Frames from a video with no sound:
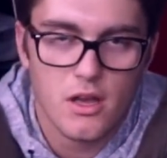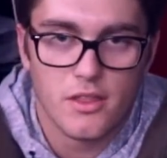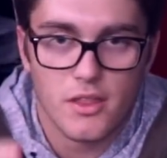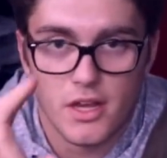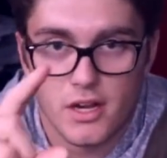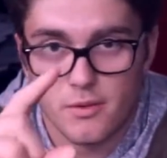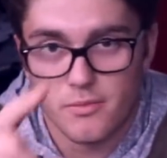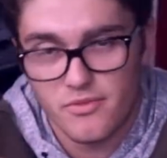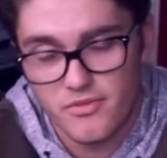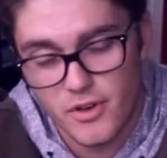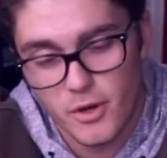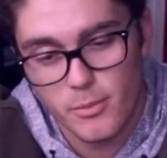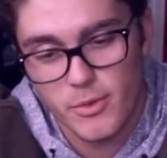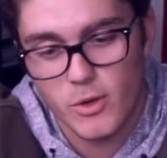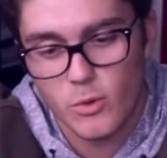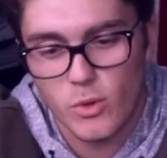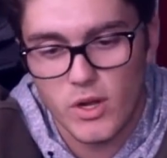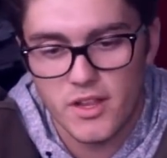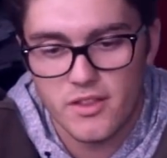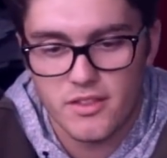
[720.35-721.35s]
that I'm
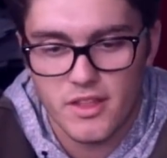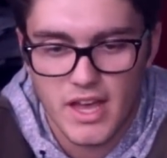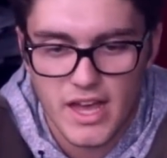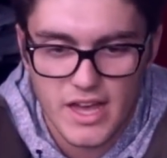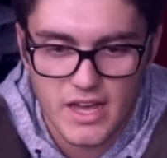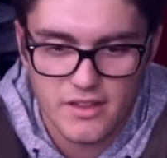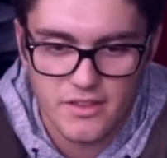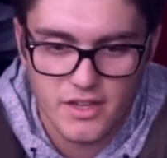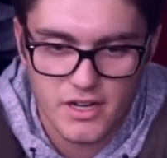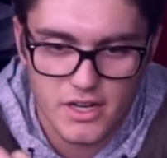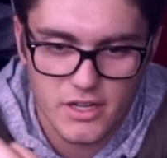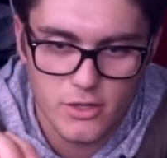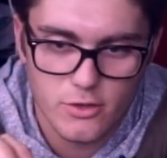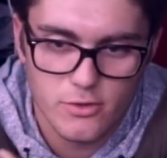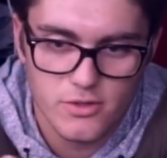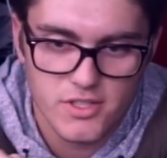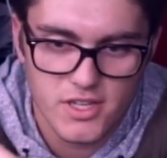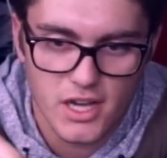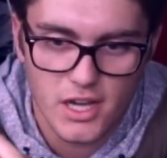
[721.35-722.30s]
filming with and that I use.